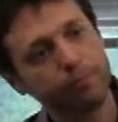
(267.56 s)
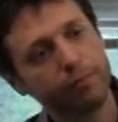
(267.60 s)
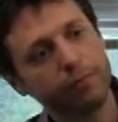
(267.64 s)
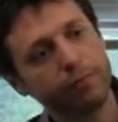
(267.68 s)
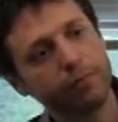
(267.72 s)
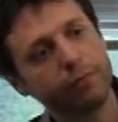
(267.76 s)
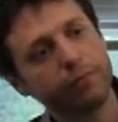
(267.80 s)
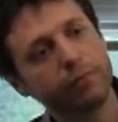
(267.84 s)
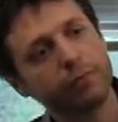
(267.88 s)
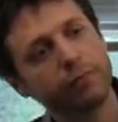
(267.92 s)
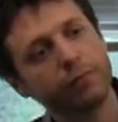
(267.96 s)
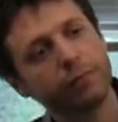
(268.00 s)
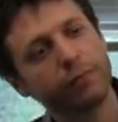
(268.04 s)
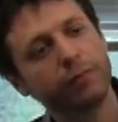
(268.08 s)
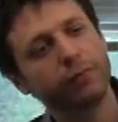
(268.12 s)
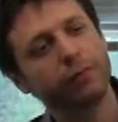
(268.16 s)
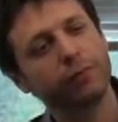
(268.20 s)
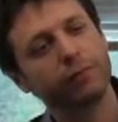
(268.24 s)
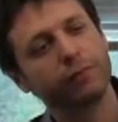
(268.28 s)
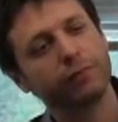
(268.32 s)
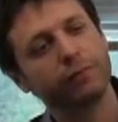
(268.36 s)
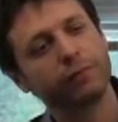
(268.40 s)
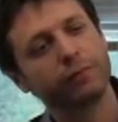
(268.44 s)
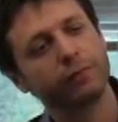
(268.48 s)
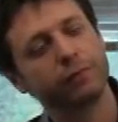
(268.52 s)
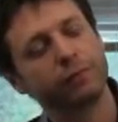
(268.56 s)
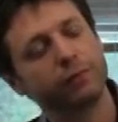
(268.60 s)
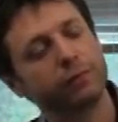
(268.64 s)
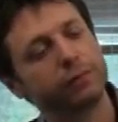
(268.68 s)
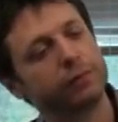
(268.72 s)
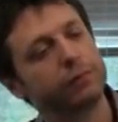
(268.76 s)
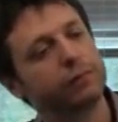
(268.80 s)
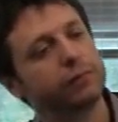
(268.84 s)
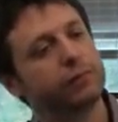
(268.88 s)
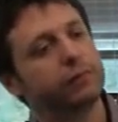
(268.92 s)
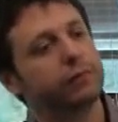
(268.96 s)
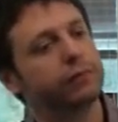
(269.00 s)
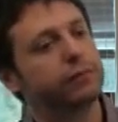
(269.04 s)
you think
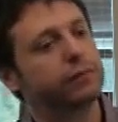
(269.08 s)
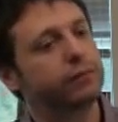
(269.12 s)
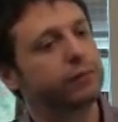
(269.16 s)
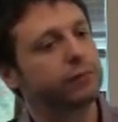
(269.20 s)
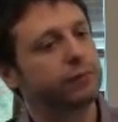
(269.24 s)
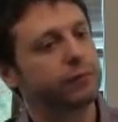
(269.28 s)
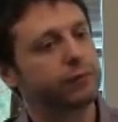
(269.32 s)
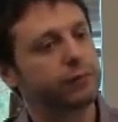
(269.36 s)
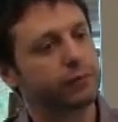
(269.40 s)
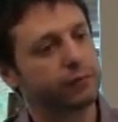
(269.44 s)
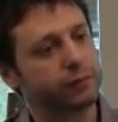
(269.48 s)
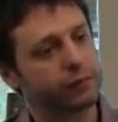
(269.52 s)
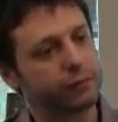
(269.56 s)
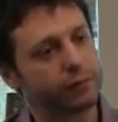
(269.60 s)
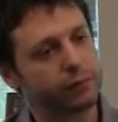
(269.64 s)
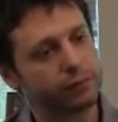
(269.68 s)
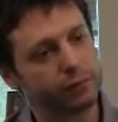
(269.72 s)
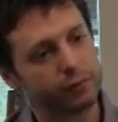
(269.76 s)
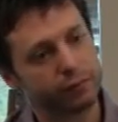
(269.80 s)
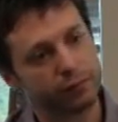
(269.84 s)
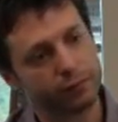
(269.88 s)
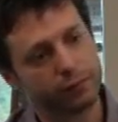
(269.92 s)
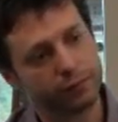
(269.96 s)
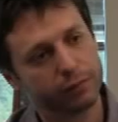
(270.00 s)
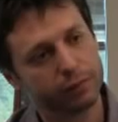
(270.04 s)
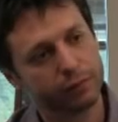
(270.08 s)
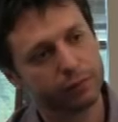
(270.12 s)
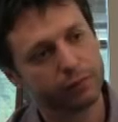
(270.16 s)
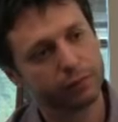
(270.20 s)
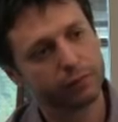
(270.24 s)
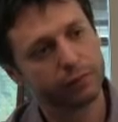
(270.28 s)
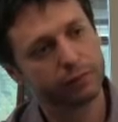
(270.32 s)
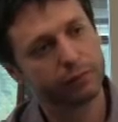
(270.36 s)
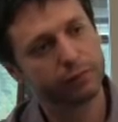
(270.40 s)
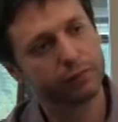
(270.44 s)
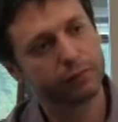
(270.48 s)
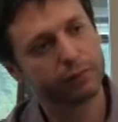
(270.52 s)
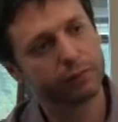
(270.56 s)
TPL Dataflow
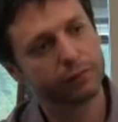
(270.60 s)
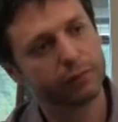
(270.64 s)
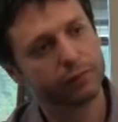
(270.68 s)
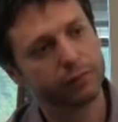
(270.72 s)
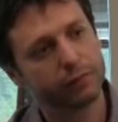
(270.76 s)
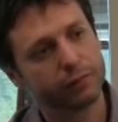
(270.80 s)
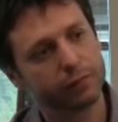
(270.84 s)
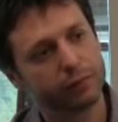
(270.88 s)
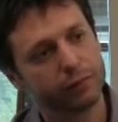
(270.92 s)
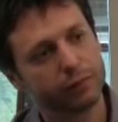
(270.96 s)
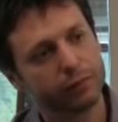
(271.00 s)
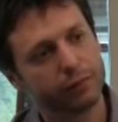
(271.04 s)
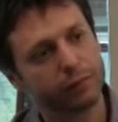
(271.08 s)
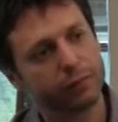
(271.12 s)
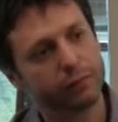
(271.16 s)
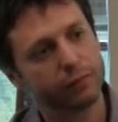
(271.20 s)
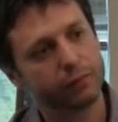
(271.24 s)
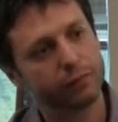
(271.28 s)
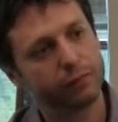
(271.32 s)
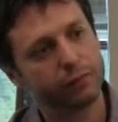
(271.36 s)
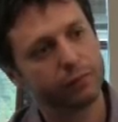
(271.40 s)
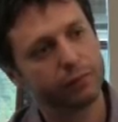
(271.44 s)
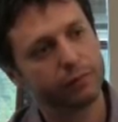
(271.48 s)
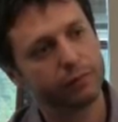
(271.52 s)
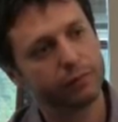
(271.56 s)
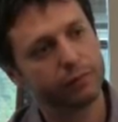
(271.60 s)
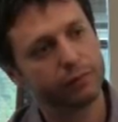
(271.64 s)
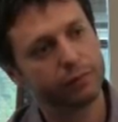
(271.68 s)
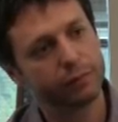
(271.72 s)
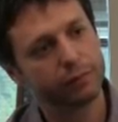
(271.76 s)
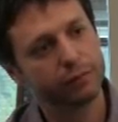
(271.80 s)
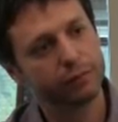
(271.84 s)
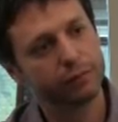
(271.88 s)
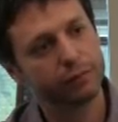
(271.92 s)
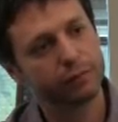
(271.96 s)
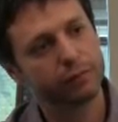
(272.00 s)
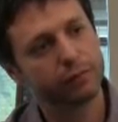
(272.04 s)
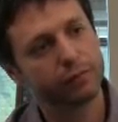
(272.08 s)
will be
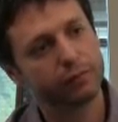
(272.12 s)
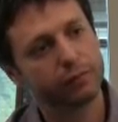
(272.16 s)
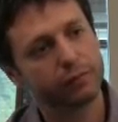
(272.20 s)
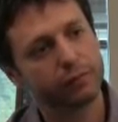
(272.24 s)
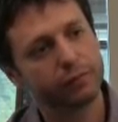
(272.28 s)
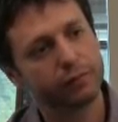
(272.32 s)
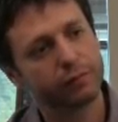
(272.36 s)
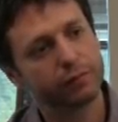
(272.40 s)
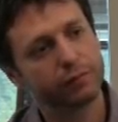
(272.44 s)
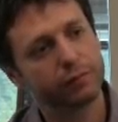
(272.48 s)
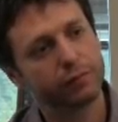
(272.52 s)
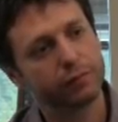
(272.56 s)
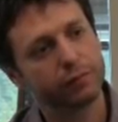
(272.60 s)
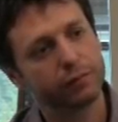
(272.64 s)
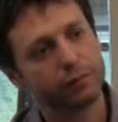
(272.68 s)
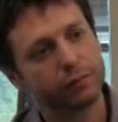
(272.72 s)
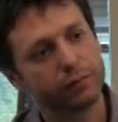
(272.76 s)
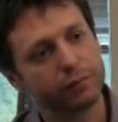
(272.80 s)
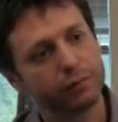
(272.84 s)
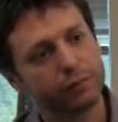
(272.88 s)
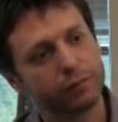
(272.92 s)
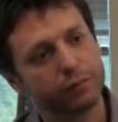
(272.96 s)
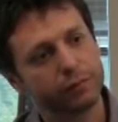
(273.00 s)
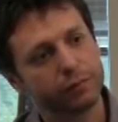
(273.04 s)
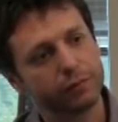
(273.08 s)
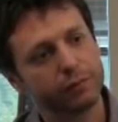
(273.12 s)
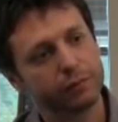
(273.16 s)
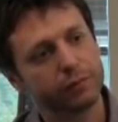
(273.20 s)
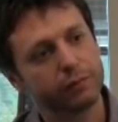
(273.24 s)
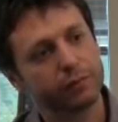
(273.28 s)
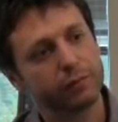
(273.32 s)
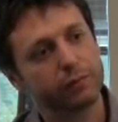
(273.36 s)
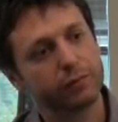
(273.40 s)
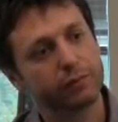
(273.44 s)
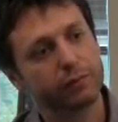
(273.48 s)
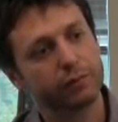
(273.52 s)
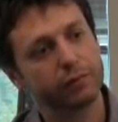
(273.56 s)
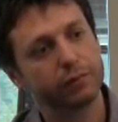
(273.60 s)
more
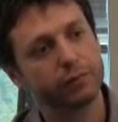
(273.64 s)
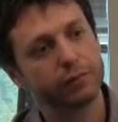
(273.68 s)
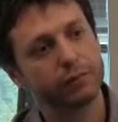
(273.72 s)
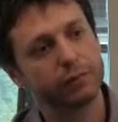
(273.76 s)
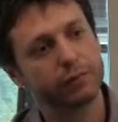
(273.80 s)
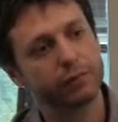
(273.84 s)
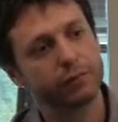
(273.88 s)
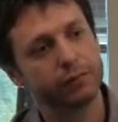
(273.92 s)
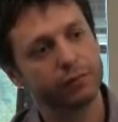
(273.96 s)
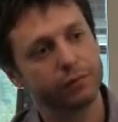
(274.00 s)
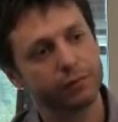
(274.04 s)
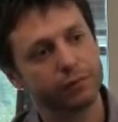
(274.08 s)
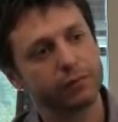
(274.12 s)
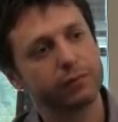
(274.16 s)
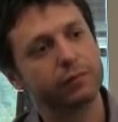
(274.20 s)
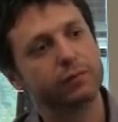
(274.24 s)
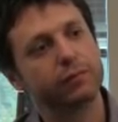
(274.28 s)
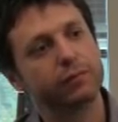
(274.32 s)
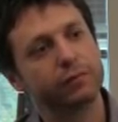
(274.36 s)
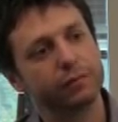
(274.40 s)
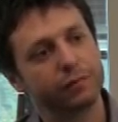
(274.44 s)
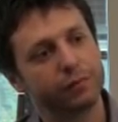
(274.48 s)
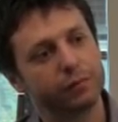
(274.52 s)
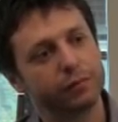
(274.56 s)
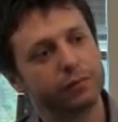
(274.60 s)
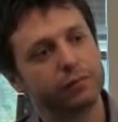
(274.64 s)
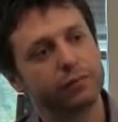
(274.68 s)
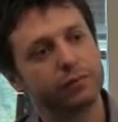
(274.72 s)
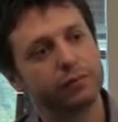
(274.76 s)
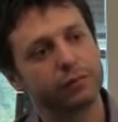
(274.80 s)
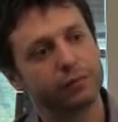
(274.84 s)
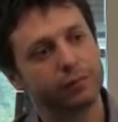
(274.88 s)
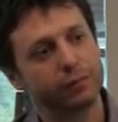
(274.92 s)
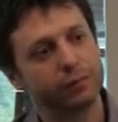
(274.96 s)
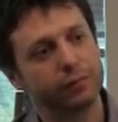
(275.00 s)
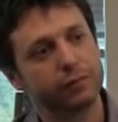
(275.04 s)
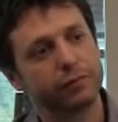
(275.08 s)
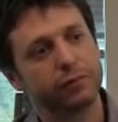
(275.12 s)
appreciated by
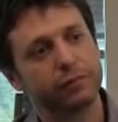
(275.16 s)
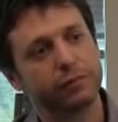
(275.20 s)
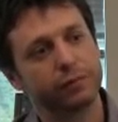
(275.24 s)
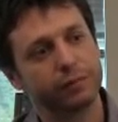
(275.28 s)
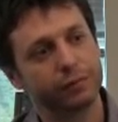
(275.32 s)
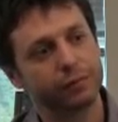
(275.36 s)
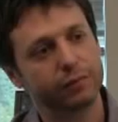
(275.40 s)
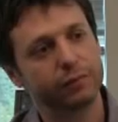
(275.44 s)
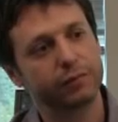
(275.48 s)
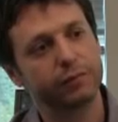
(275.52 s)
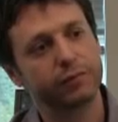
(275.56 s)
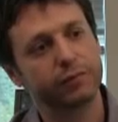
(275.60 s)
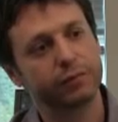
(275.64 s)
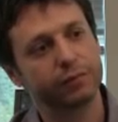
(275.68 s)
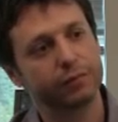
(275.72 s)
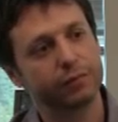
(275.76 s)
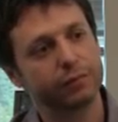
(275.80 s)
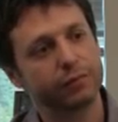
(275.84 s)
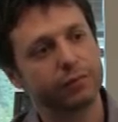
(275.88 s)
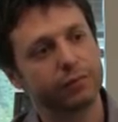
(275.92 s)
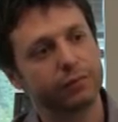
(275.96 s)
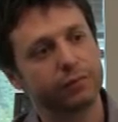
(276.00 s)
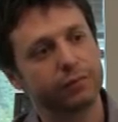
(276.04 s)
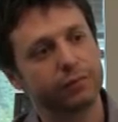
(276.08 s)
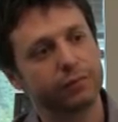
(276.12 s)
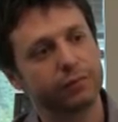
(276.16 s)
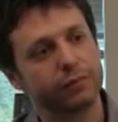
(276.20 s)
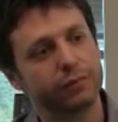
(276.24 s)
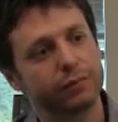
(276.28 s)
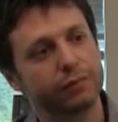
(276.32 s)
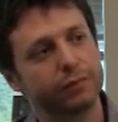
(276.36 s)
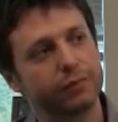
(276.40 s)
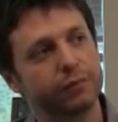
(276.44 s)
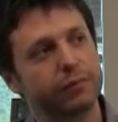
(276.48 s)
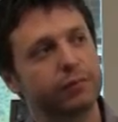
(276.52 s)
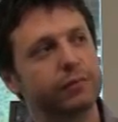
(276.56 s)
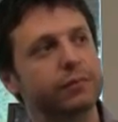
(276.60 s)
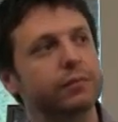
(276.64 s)
developers than TPL
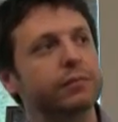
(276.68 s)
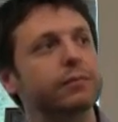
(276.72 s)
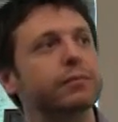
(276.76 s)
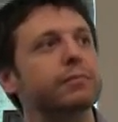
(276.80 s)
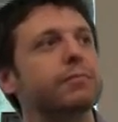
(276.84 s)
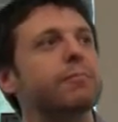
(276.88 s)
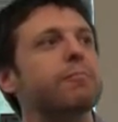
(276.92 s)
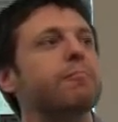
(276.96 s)
itself?